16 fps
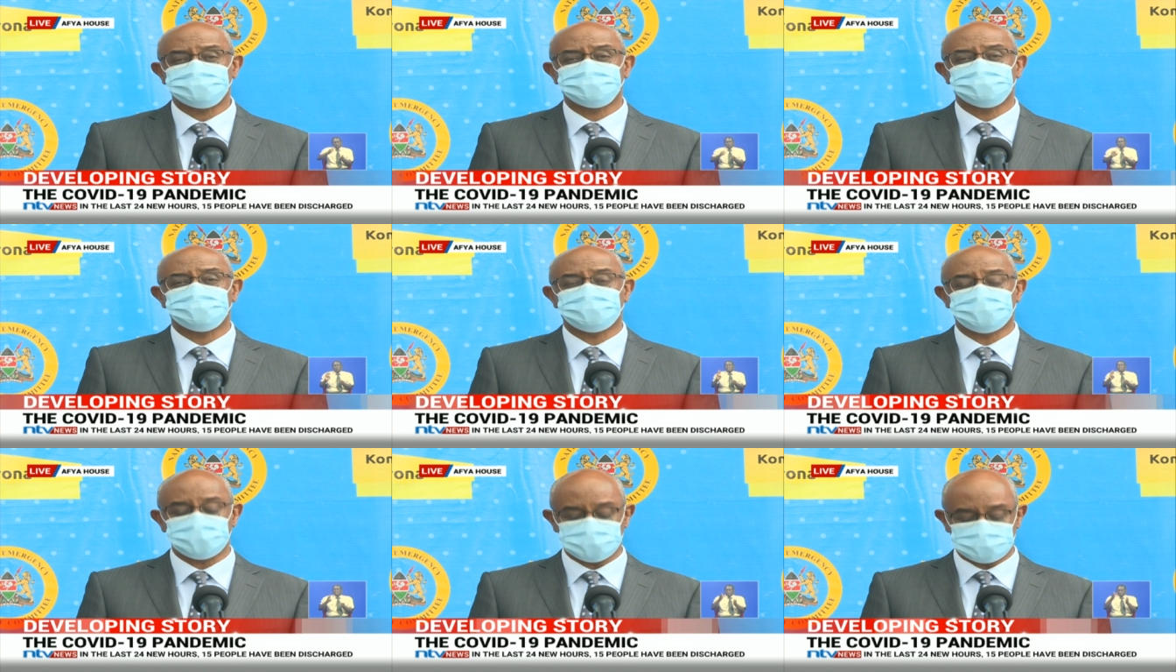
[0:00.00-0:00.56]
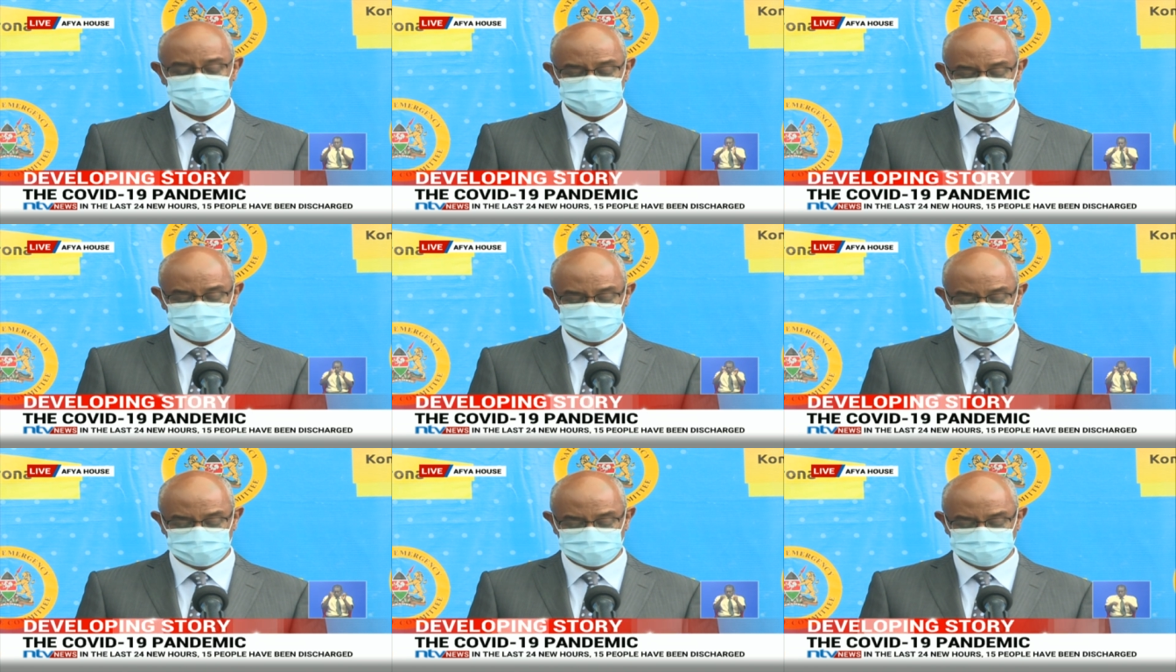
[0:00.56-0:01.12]
to
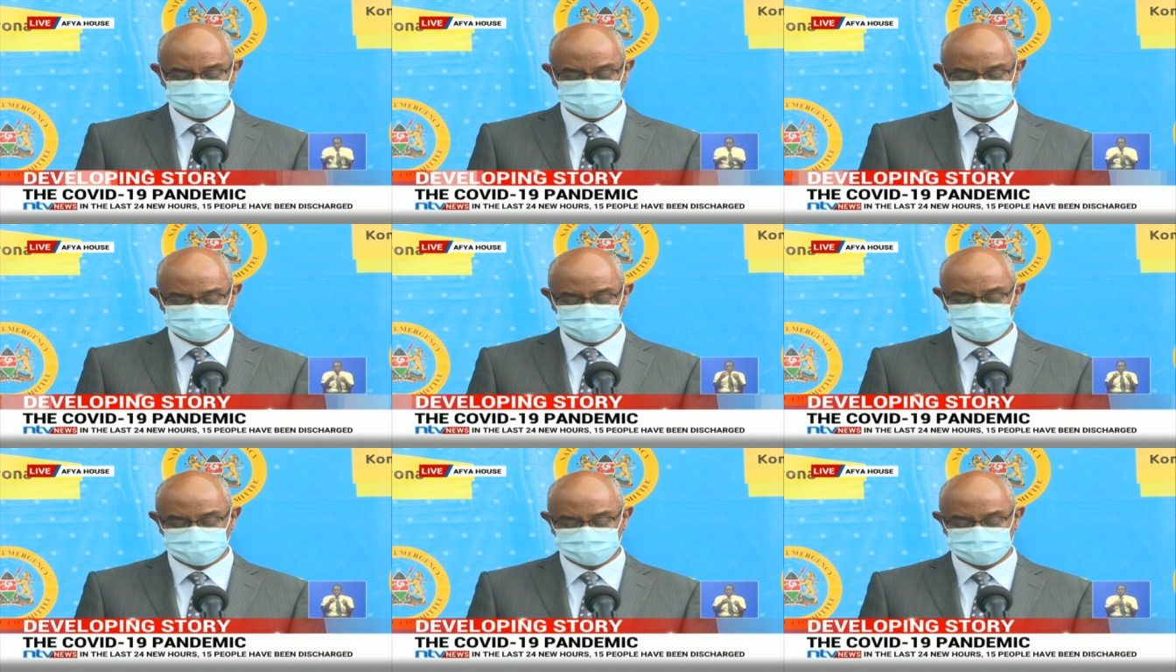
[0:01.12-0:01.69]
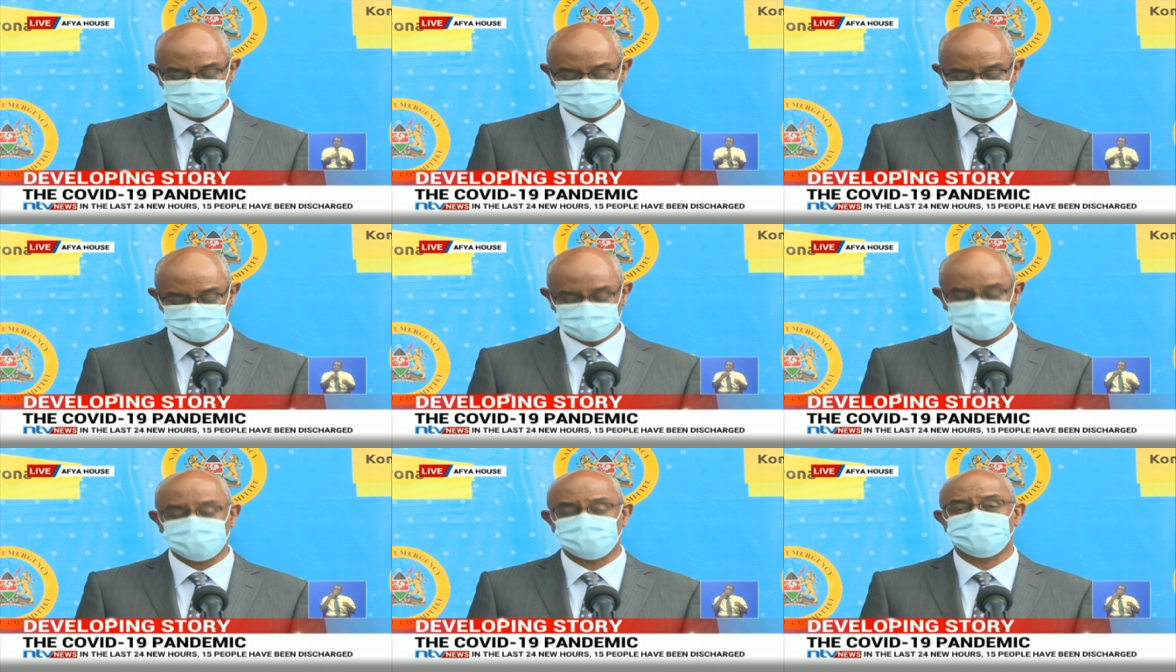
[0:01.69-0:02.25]
396
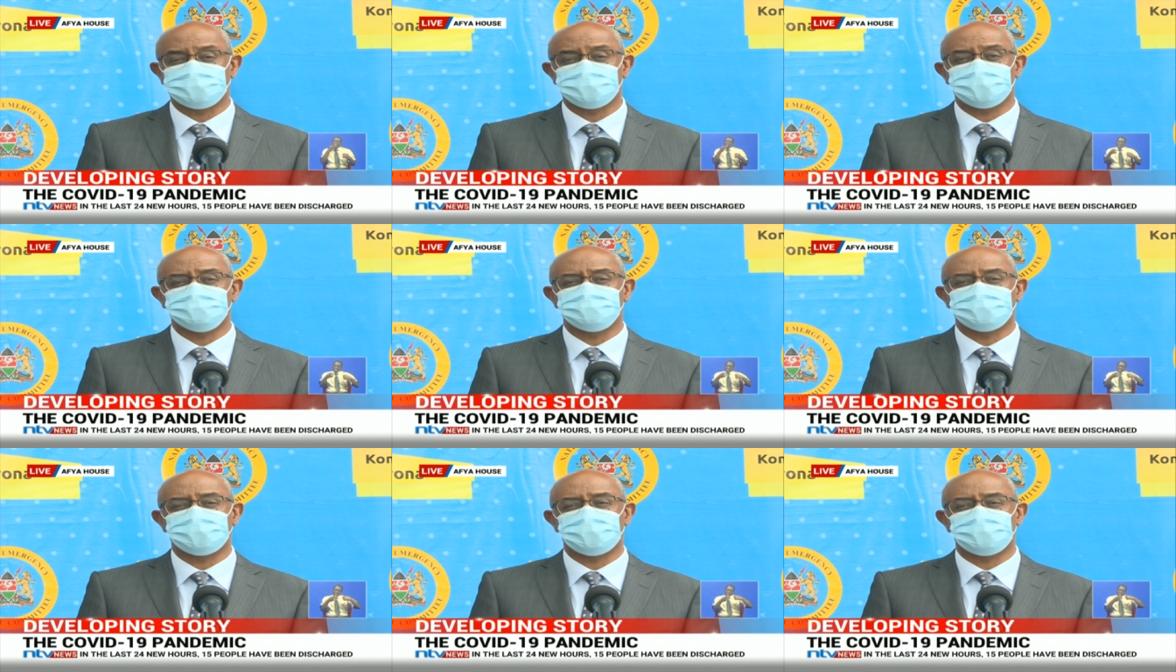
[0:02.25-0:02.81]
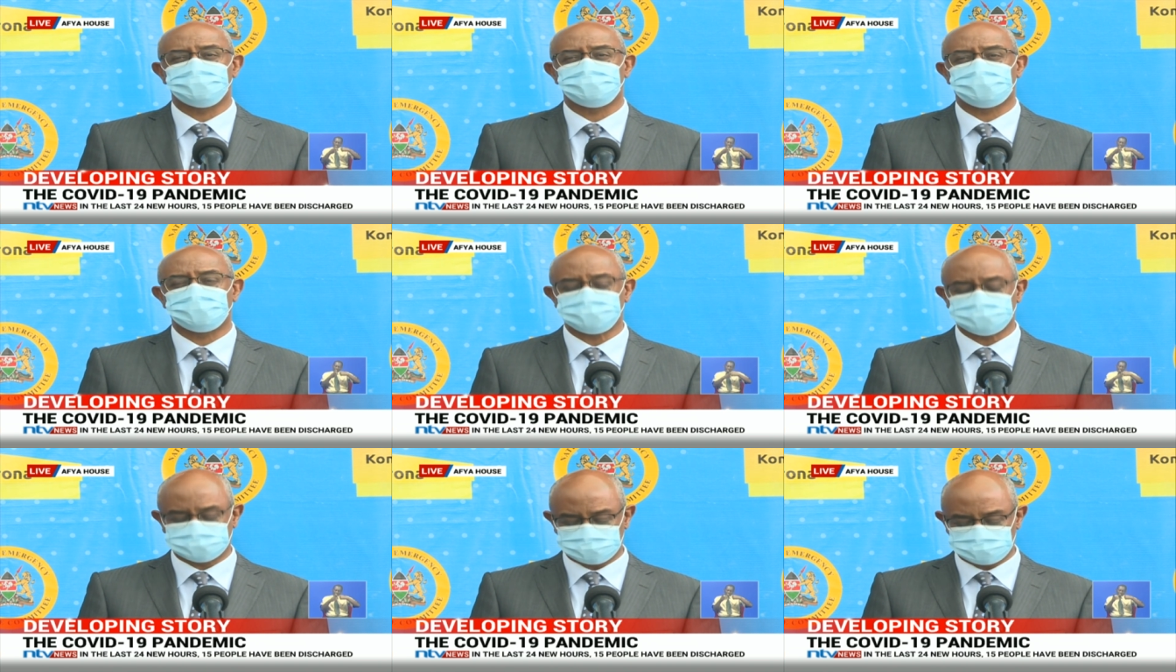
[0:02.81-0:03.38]
the total number of
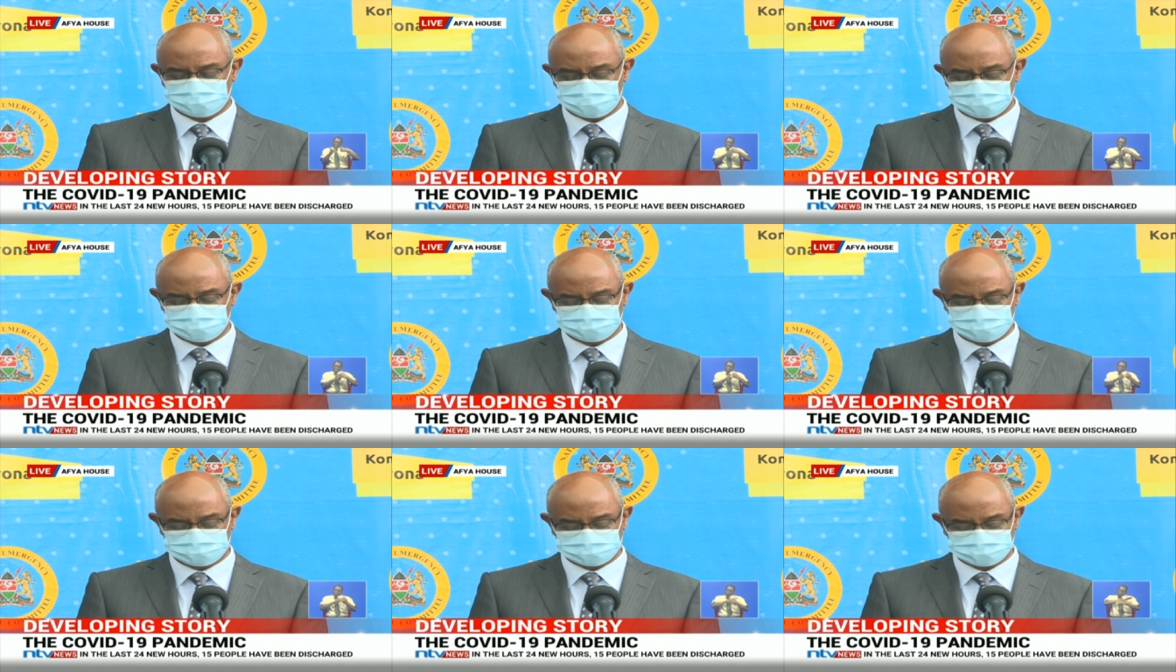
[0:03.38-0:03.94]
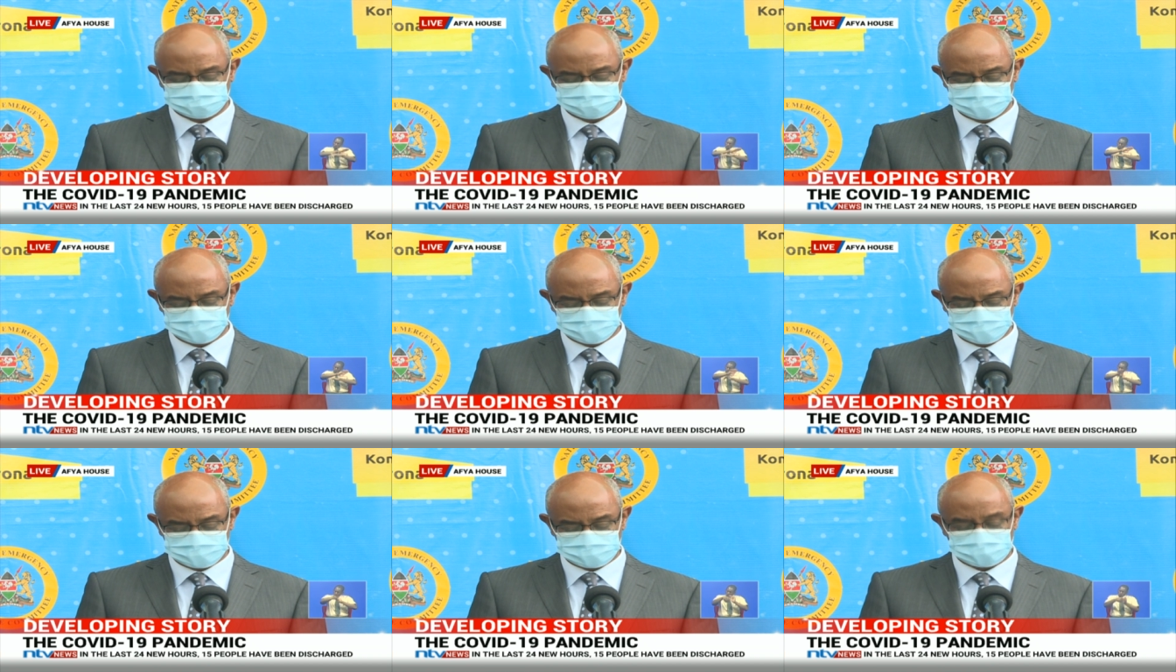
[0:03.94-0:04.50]
positive cases
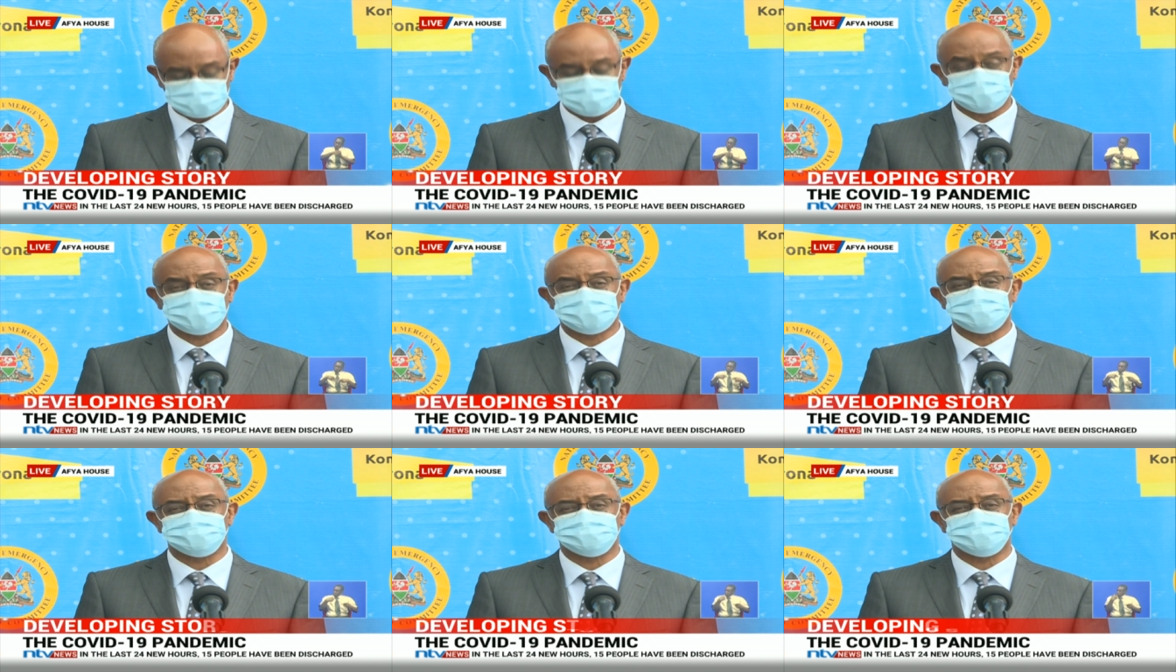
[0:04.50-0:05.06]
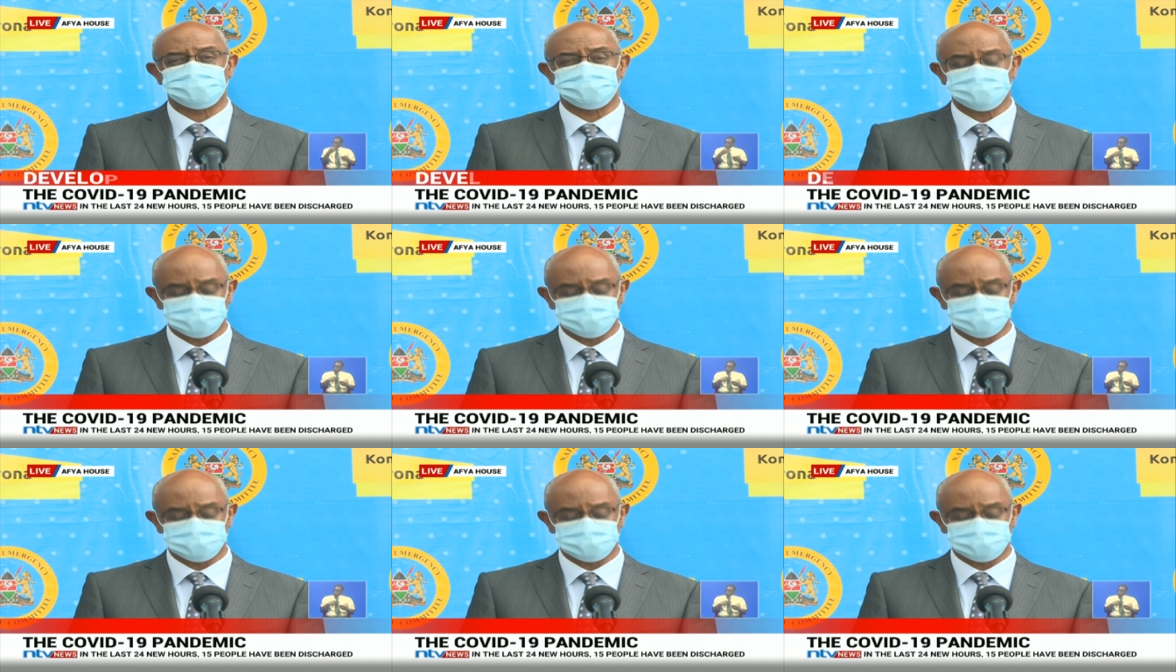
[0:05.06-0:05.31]
in the country.